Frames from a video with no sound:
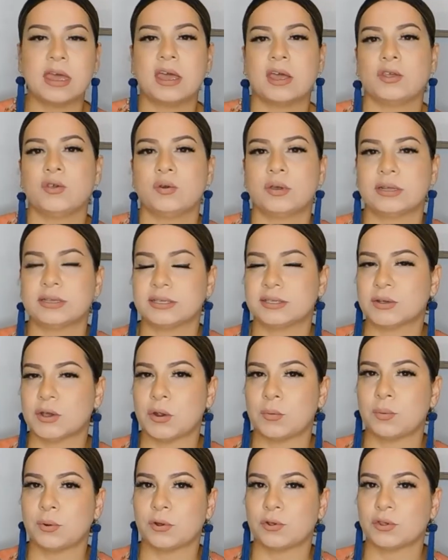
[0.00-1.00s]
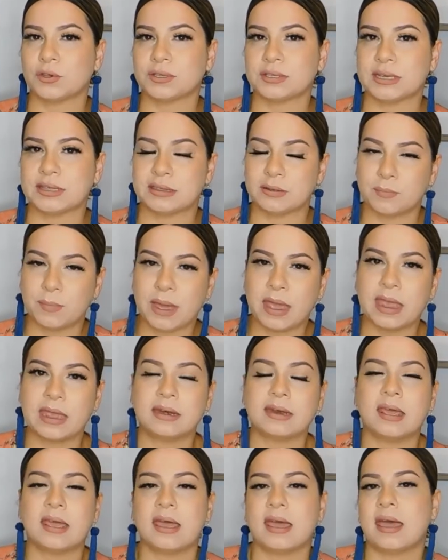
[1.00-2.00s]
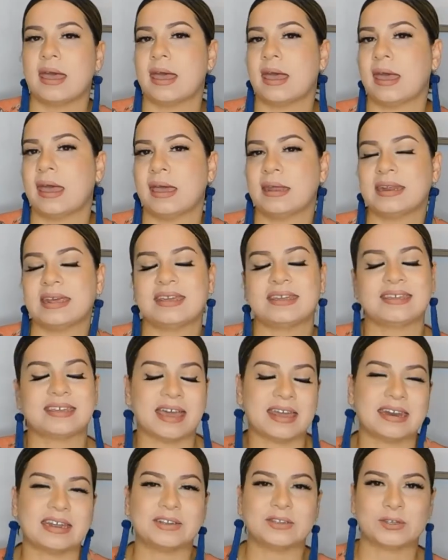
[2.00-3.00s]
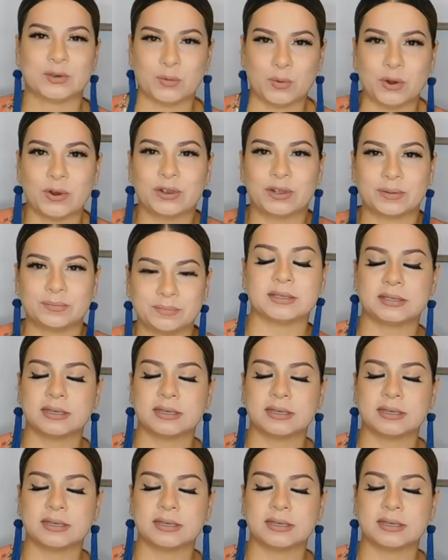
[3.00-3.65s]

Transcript: You can start purchasing the paint and getting to work.